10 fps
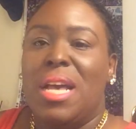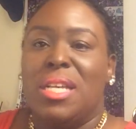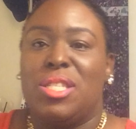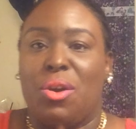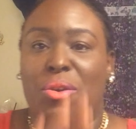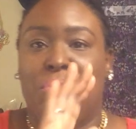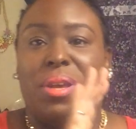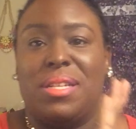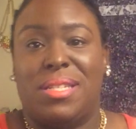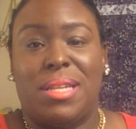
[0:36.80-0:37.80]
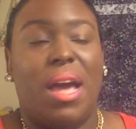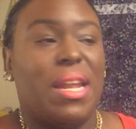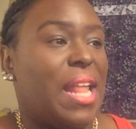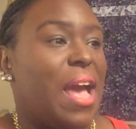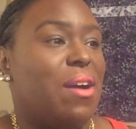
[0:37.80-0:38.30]
So it
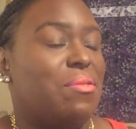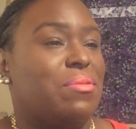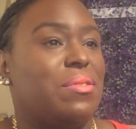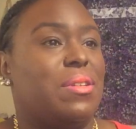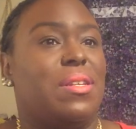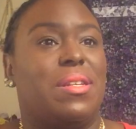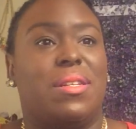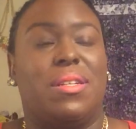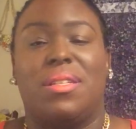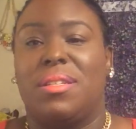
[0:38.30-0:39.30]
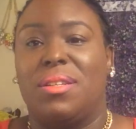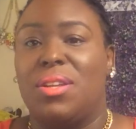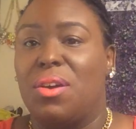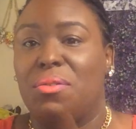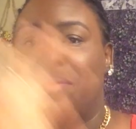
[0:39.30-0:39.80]
started out,
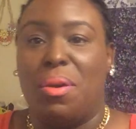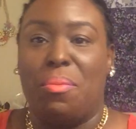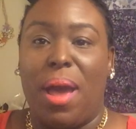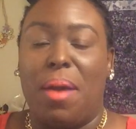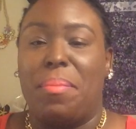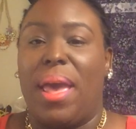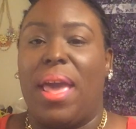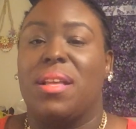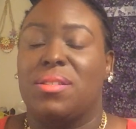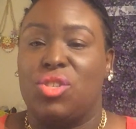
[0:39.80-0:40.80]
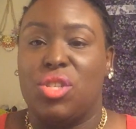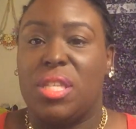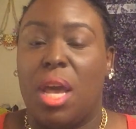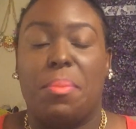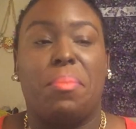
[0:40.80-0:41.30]
a while back,
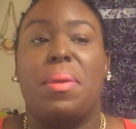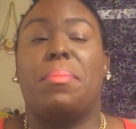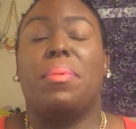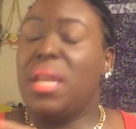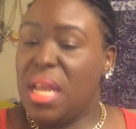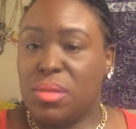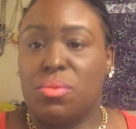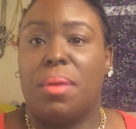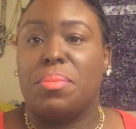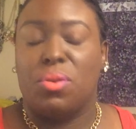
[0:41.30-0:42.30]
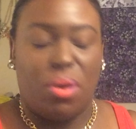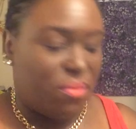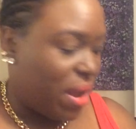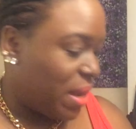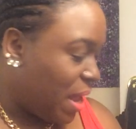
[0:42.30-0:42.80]
just helping people, and that's what I'm
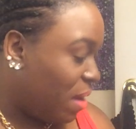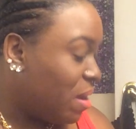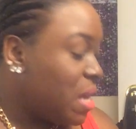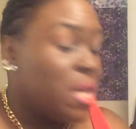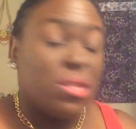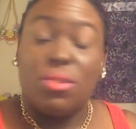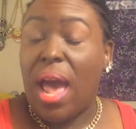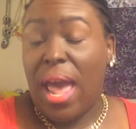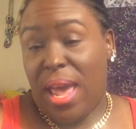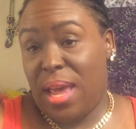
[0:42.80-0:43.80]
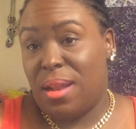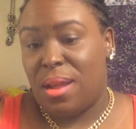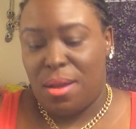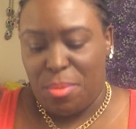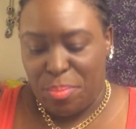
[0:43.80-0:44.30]
doing right now. So I had
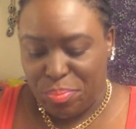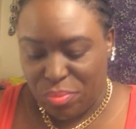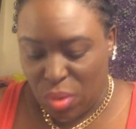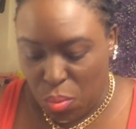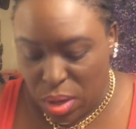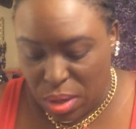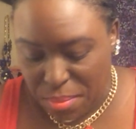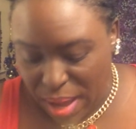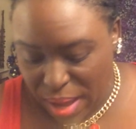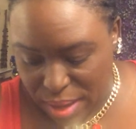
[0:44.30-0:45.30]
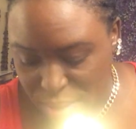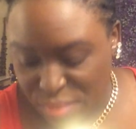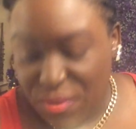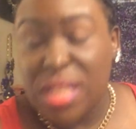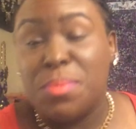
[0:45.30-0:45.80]
one of my
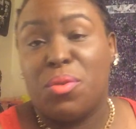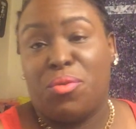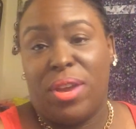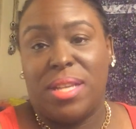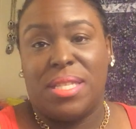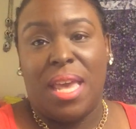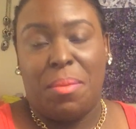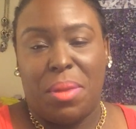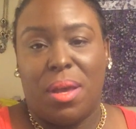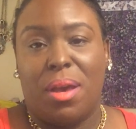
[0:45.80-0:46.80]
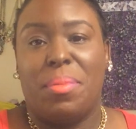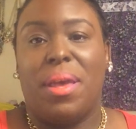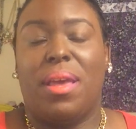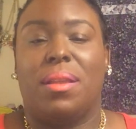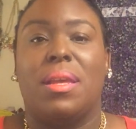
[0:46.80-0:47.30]
Facebook friends hit me up
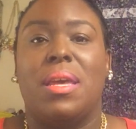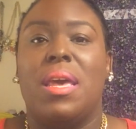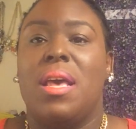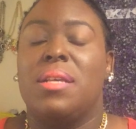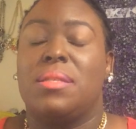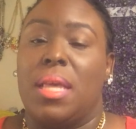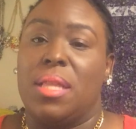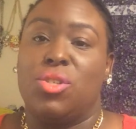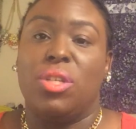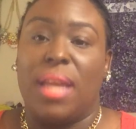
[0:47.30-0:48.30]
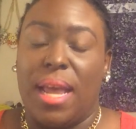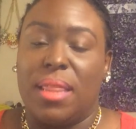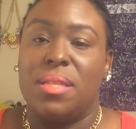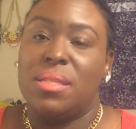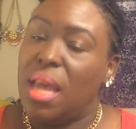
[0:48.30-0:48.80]
and say that she
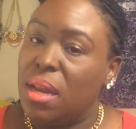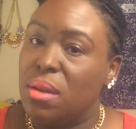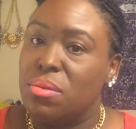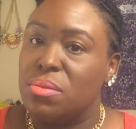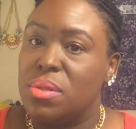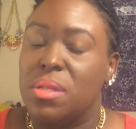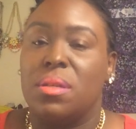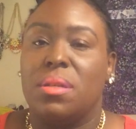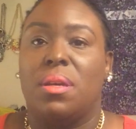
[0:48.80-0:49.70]
liked the sandals